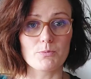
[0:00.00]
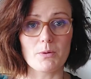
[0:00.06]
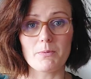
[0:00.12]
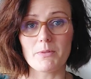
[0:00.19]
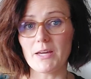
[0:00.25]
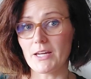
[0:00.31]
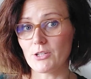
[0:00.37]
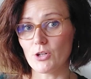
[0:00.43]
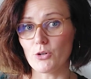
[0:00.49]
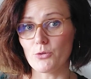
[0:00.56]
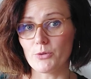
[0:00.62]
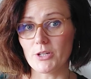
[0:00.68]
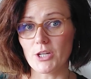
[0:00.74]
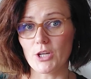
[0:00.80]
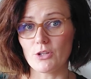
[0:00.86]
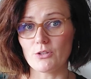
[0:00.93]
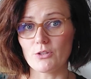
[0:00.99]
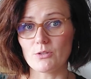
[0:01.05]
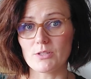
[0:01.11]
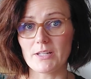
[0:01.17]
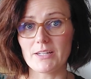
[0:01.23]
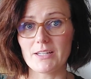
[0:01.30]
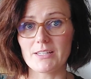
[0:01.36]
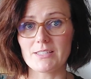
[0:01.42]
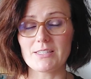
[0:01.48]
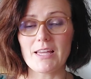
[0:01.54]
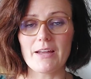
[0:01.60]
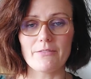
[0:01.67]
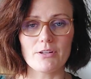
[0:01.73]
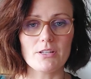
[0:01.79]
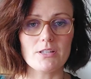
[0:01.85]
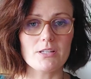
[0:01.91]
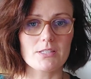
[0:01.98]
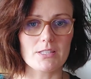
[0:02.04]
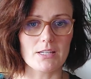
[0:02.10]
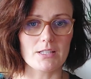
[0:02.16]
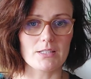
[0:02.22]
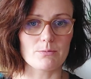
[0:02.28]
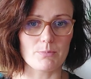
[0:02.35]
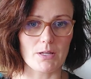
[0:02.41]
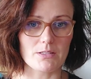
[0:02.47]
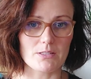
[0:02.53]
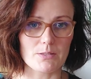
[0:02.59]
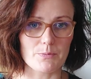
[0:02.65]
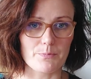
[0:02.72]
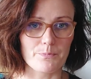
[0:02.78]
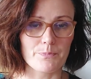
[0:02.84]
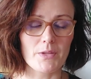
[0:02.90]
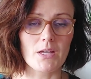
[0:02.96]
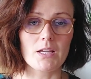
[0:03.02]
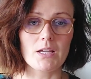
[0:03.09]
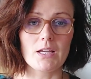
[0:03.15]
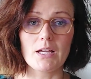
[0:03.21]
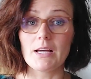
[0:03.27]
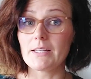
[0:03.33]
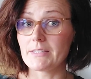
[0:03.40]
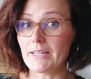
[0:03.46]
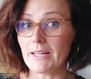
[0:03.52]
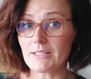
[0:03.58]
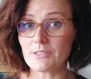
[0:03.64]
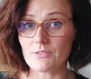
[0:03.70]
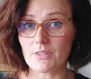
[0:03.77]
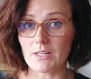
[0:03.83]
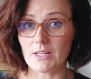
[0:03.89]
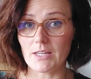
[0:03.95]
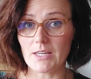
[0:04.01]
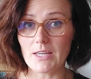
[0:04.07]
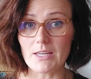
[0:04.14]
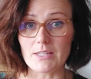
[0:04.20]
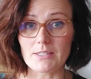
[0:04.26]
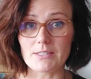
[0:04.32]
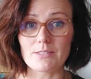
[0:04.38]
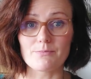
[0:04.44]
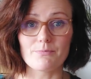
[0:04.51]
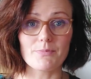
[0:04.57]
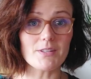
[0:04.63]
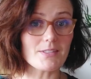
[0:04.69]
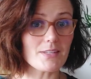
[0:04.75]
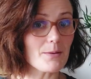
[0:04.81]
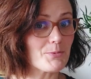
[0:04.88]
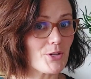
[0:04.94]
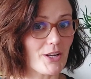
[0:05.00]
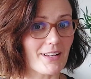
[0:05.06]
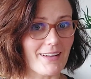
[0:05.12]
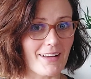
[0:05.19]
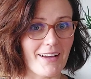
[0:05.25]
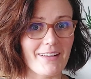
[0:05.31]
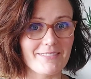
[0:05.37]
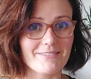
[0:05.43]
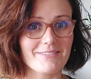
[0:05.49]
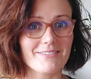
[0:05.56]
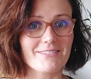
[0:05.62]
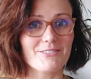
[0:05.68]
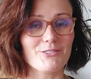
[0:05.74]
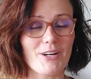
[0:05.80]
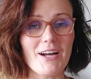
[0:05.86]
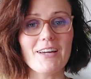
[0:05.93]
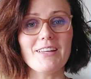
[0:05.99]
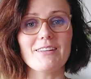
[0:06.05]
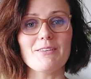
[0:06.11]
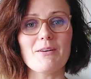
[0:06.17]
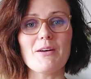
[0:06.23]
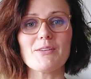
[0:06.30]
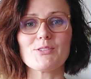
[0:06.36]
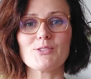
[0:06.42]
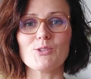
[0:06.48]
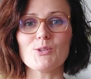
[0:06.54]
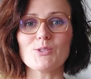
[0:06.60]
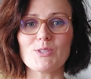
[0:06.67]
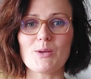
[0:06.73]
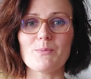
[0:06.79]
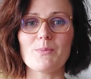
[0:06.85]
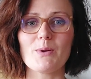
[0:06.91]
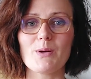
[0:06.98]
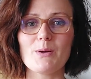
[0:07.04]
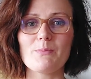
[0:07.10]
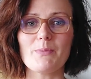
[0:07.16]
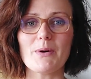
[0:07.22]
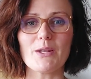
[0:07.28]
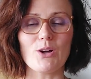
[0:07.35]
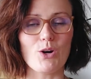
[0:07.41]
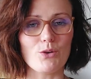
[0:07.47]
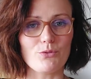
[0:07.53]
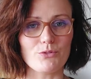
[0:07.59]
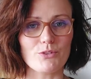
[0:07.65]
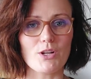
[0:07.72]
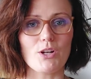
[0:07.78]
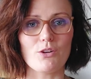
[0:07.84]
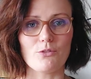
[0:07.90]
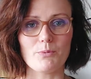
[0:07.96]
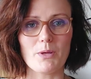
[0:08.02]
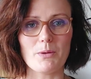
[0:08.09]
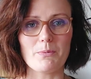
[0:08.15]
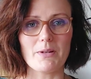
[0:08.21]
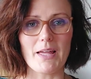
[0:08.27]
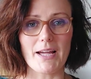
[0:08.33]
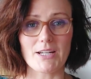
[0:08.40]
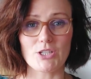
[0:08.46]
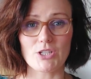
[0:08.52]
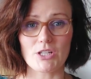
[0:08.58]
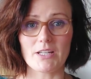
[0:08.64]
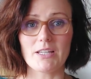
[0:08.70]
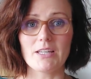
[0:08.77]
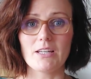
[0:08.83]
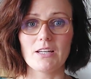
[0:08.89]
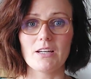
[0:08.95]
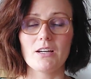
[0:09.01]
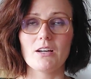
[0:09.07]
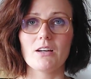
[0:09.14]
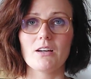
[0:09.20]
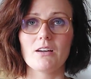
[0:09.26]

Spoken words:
those people that are not reading your newsletters every 6 months. Next thing is the subject line, right? So simple, but often a lot of people actually